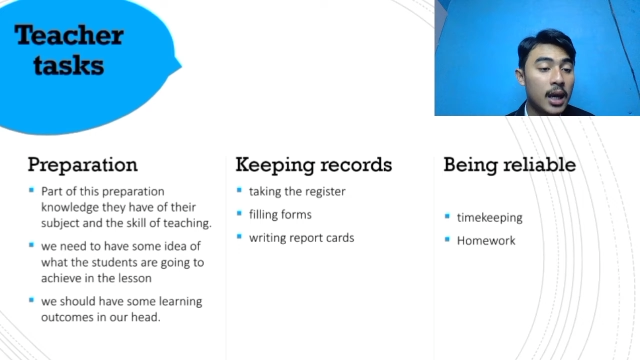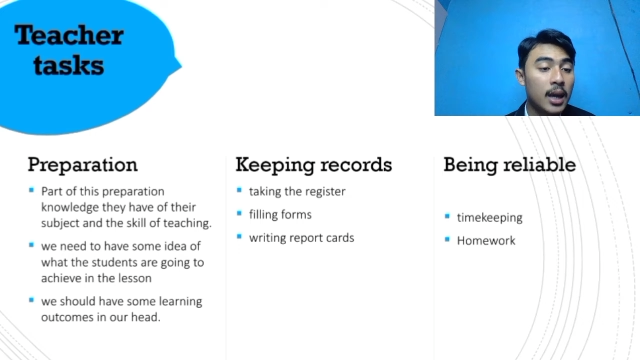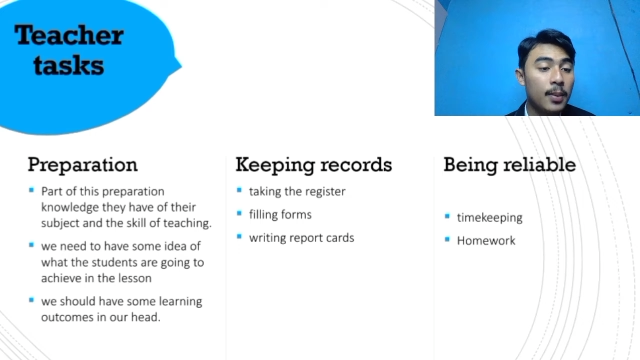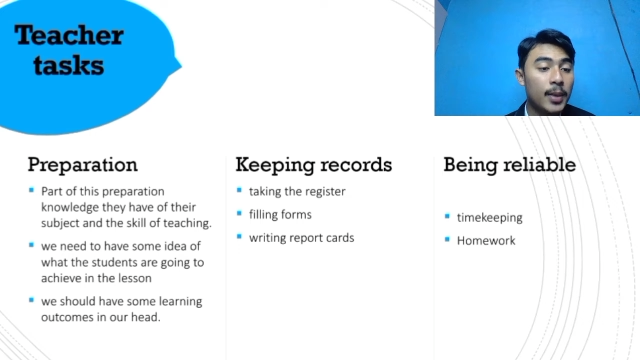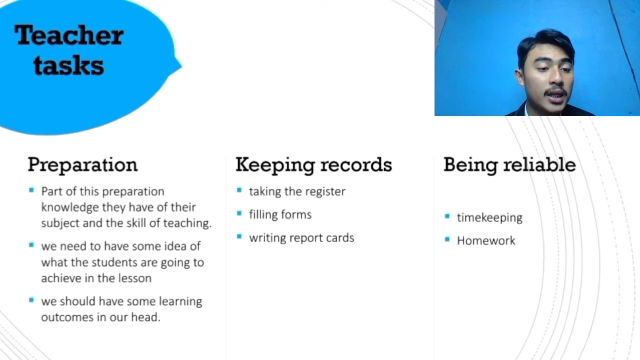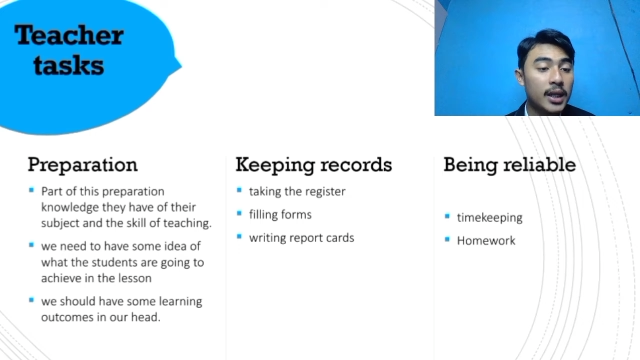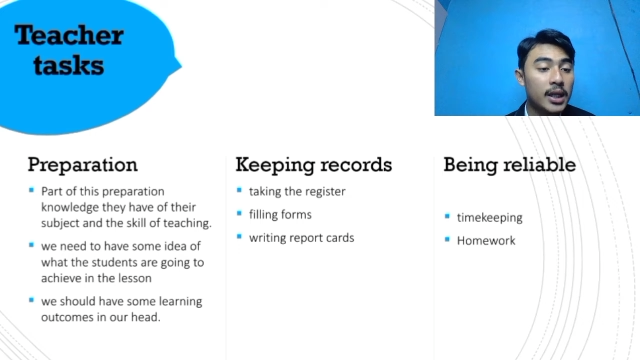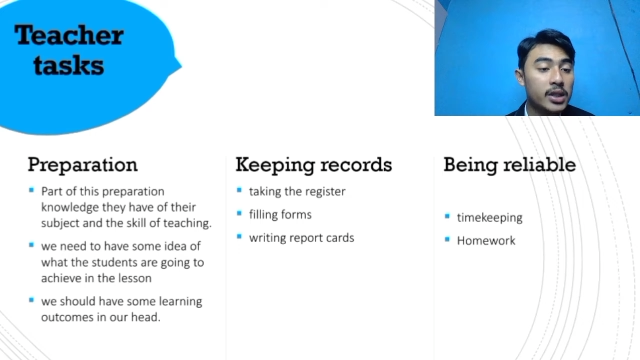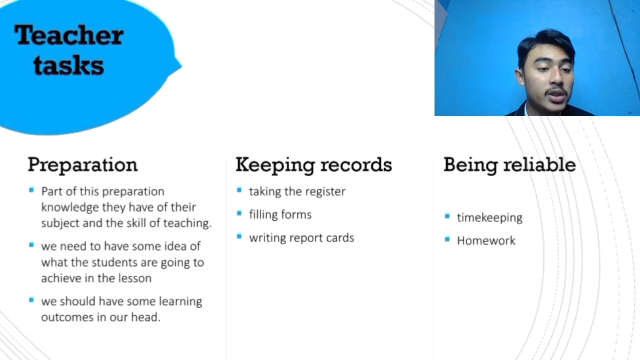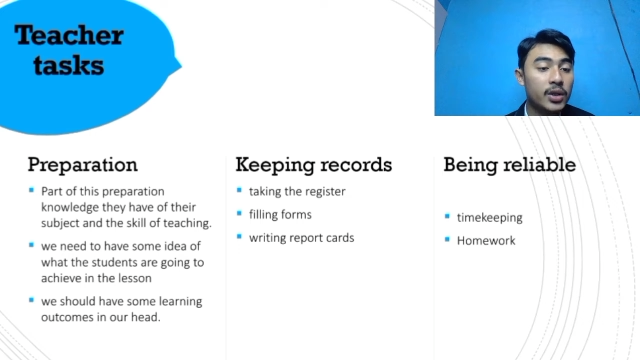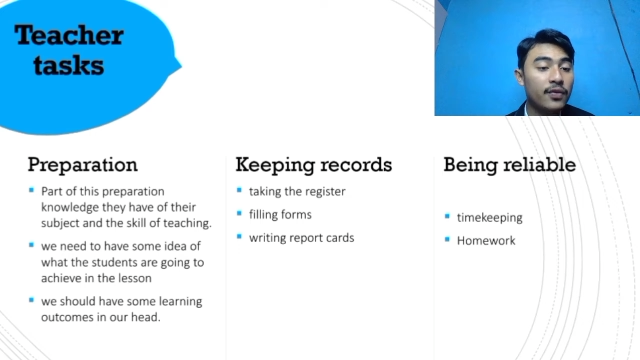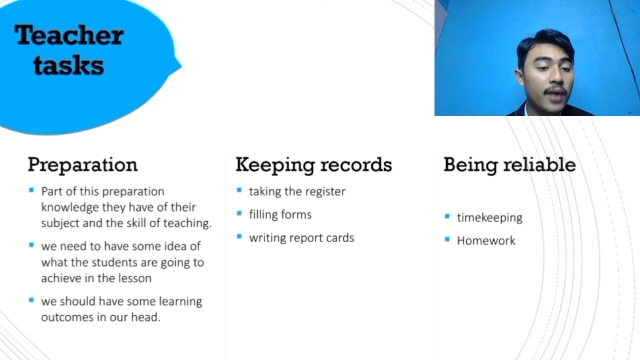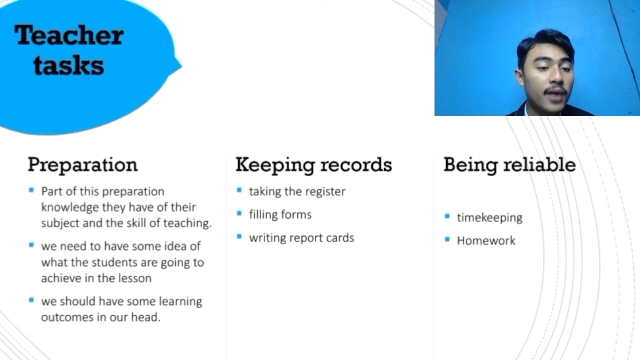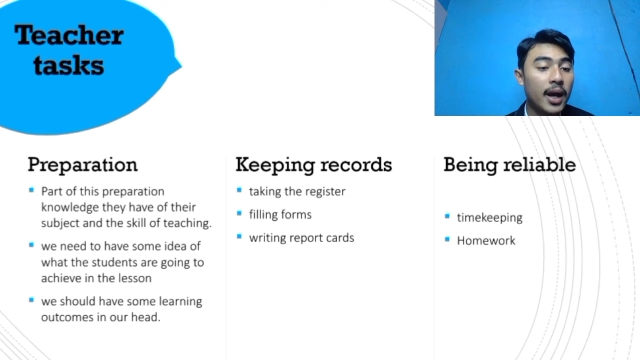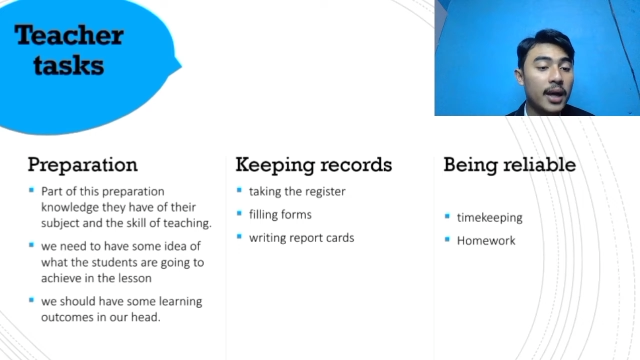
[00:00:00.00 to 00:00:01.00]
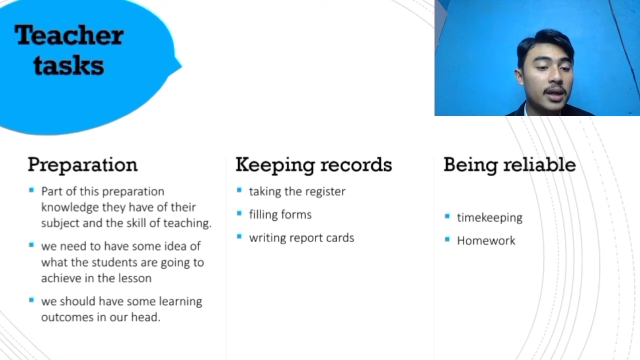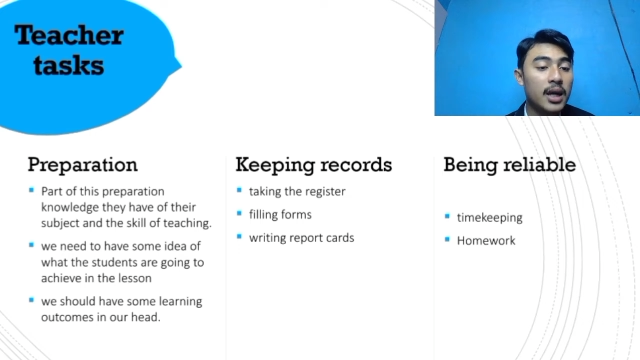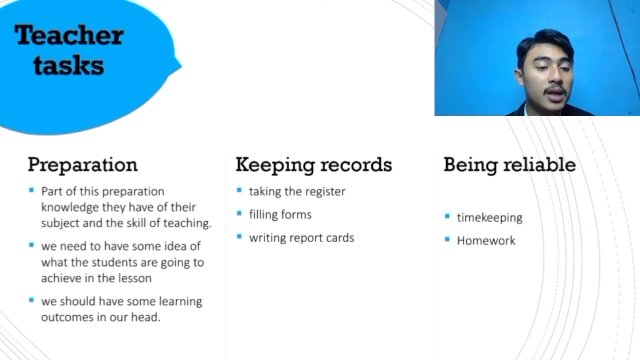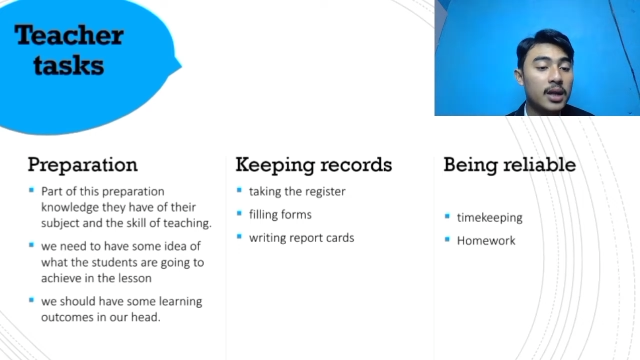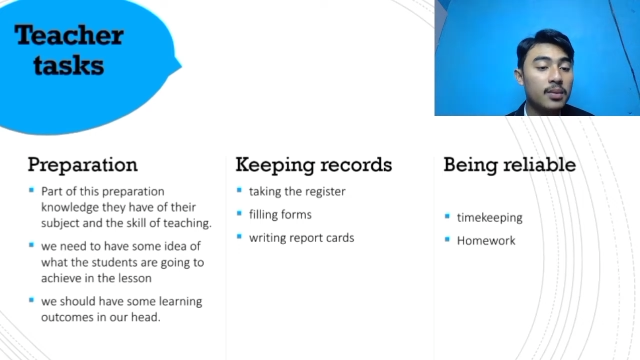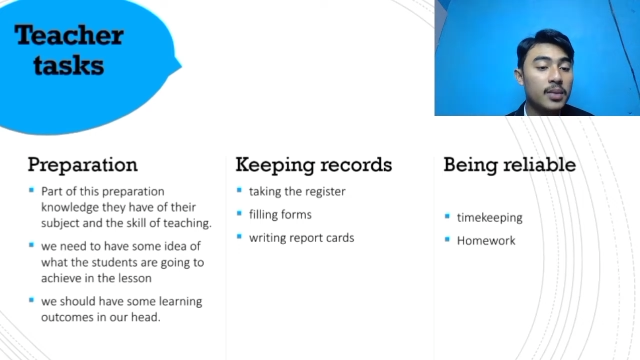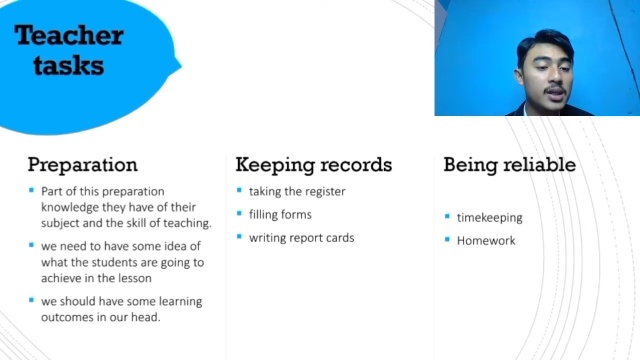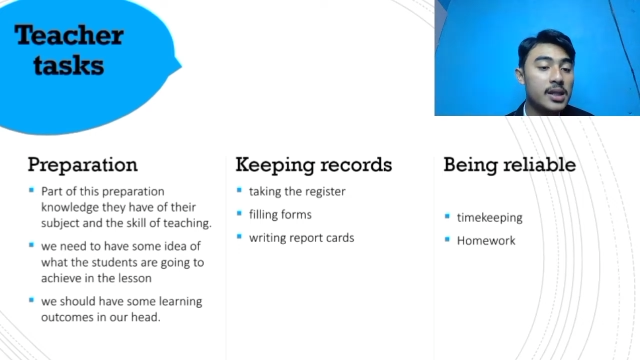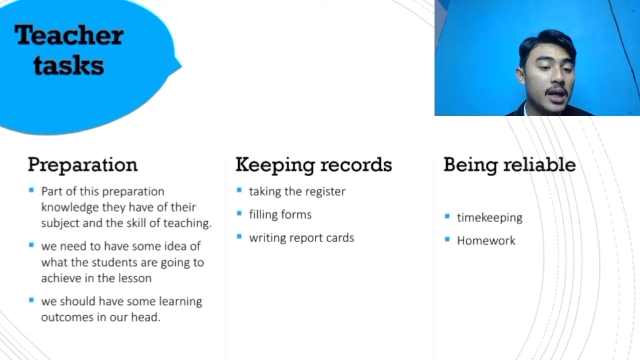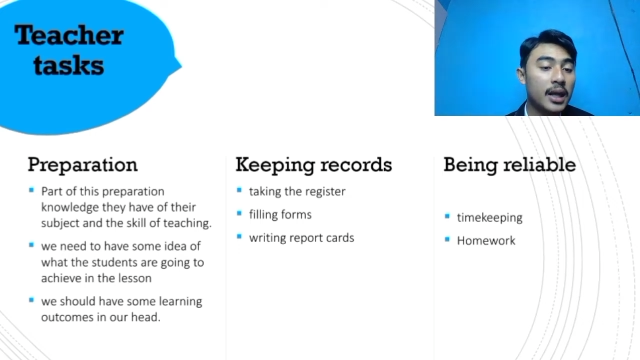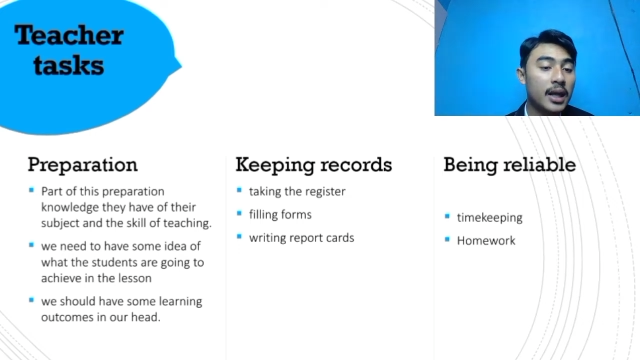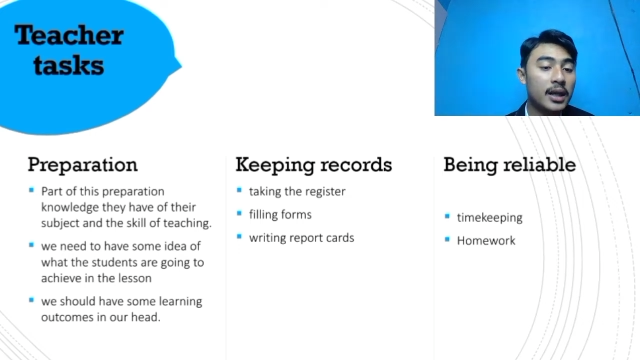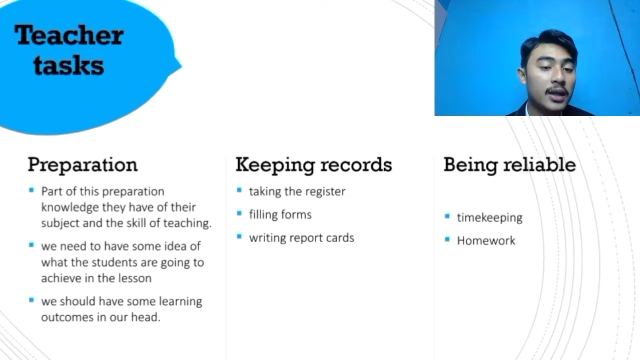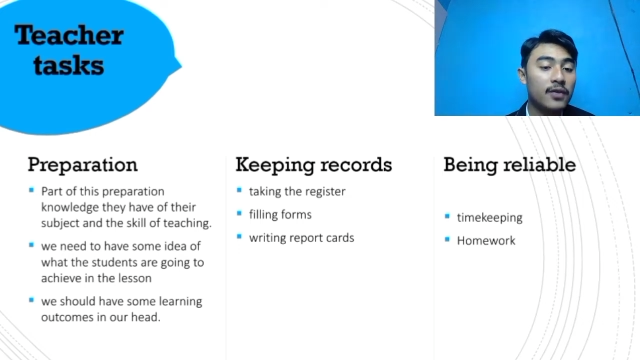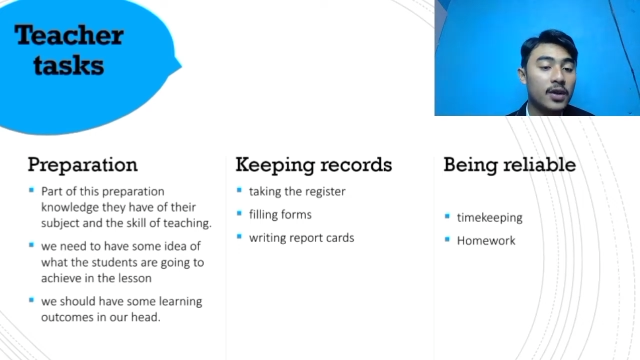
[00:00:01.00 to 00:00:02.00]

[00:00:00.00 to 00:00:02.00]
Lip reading: When a teacher find the administrative